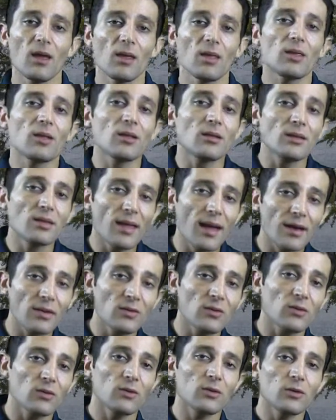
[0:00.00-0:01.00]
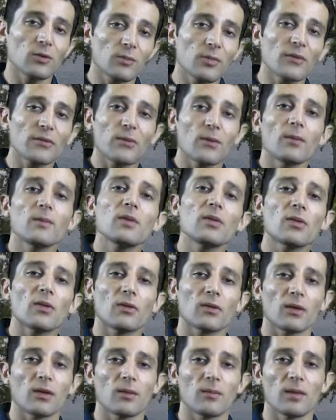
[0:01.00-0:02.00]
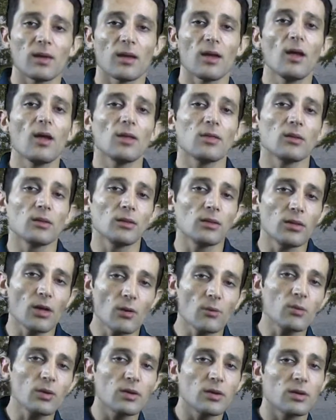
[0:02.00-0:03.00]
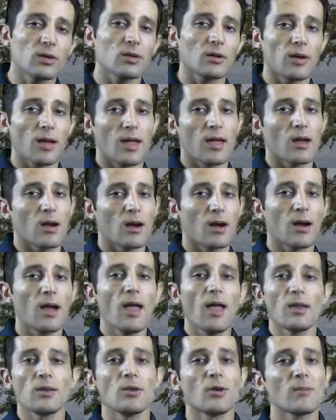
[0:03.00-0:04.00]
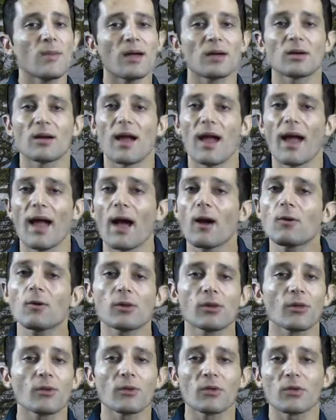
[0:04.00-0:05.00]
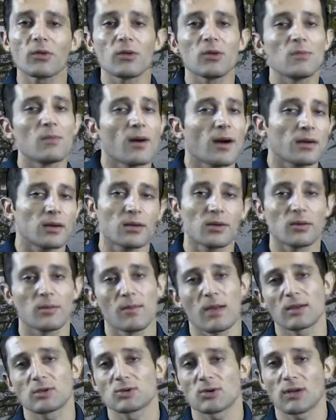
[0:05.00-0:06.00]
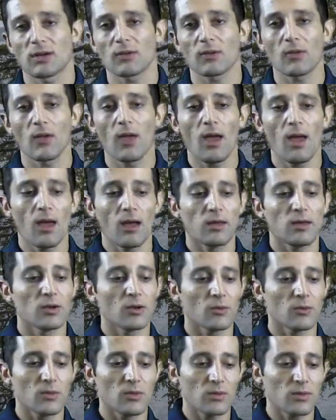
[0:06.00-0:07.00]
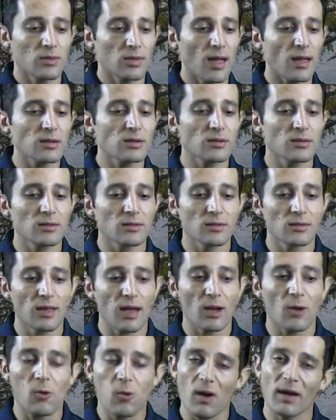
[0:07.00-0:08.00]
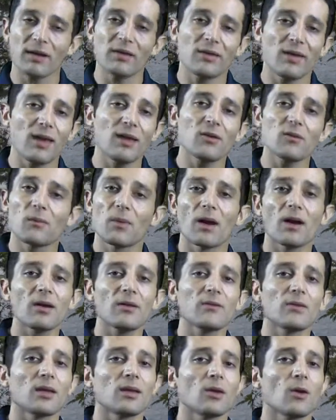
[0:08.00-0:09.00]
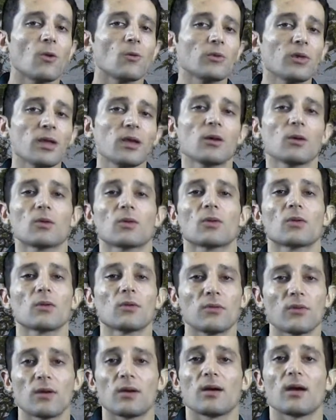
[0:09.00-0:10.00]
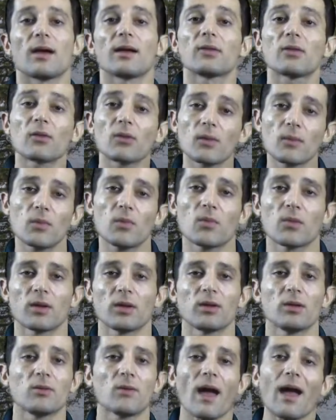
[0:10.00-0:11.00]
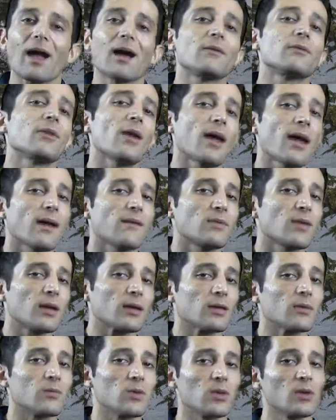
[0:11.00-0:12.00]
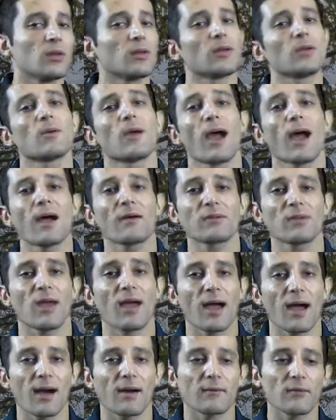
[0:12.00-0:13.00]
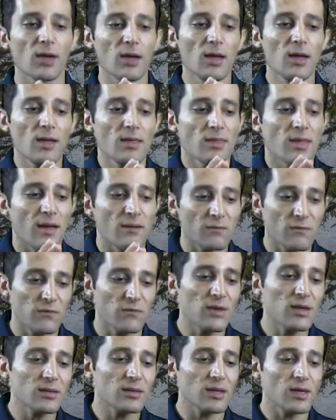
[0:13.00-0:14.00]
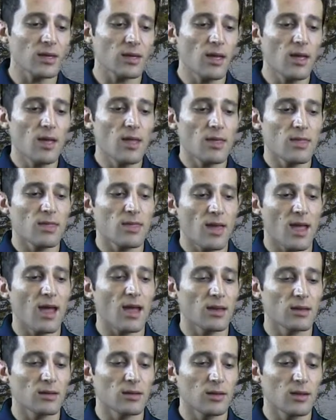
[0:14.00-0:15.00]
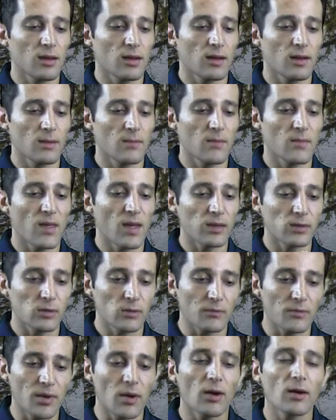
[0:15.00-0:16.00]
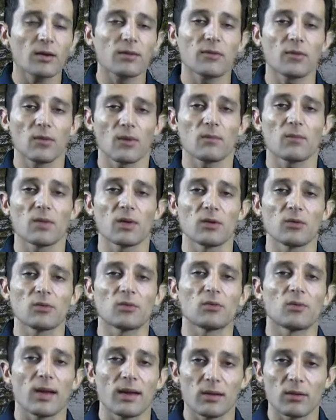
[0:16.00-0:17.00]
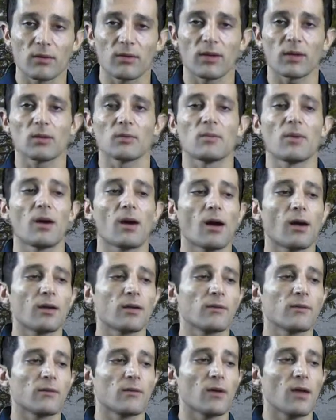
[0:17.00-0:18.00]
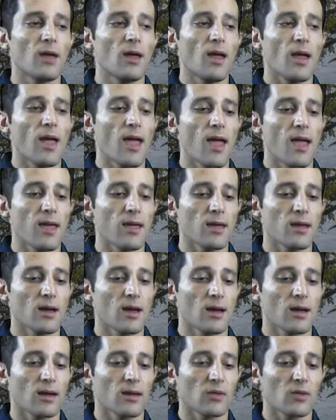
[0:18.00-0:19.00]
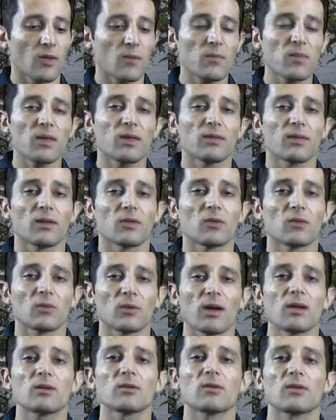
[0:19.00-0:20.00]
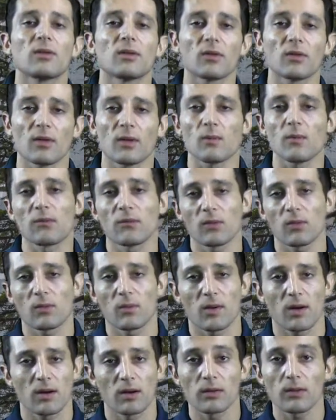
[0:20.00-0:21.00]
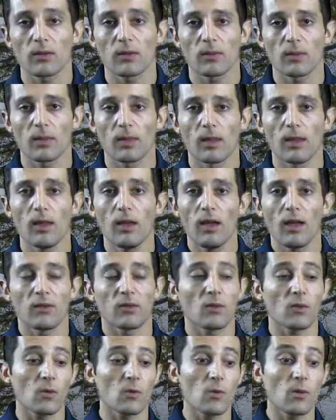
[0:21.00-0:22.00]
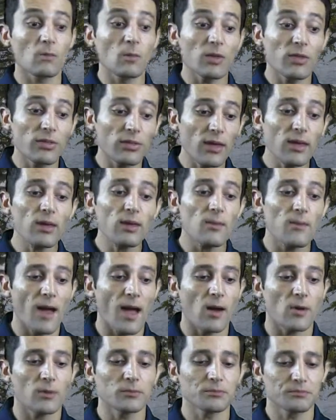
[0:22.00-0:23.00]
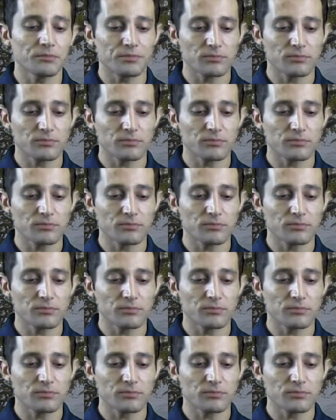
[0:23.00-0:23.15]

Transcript: the less your performance is going to be, the lower your AR, no matter how closely you monitor metrics. That quantitative part of it only goes so far. At some point, you have to have that community. You have to have that feeling that that you're part of something greater, that you're part of something that's greater than the sum of its parts. And so when we think about